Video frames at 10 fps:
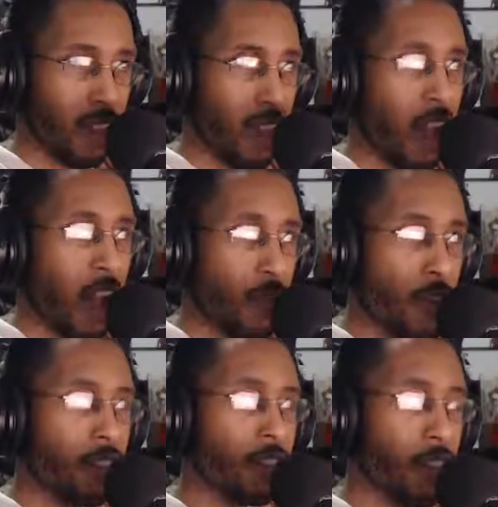I, I
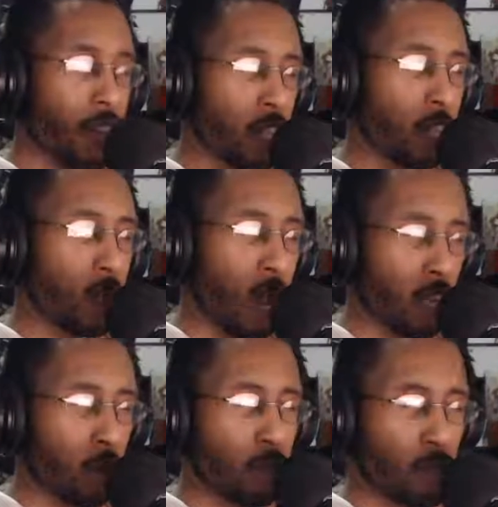think it's
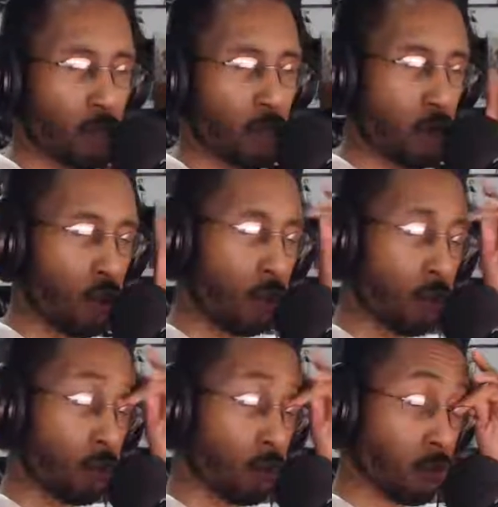possible to do
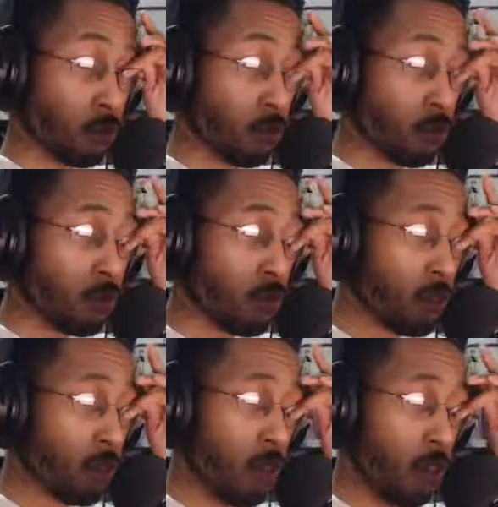
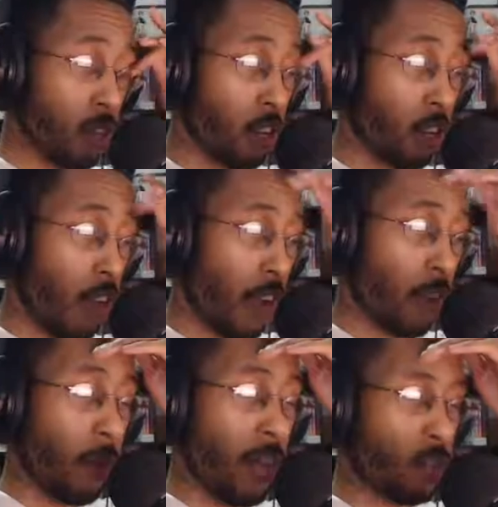uh,
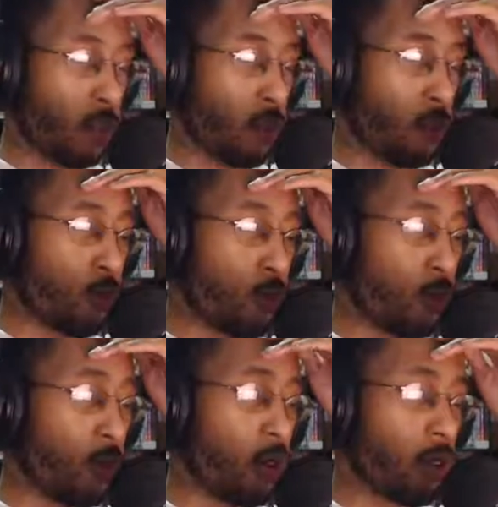Idolmaster
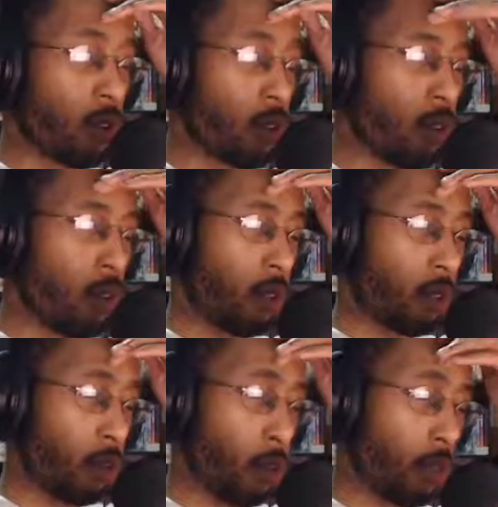through a
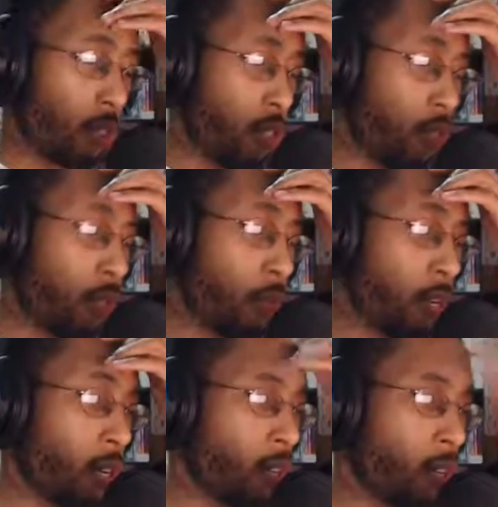U.S. distributor.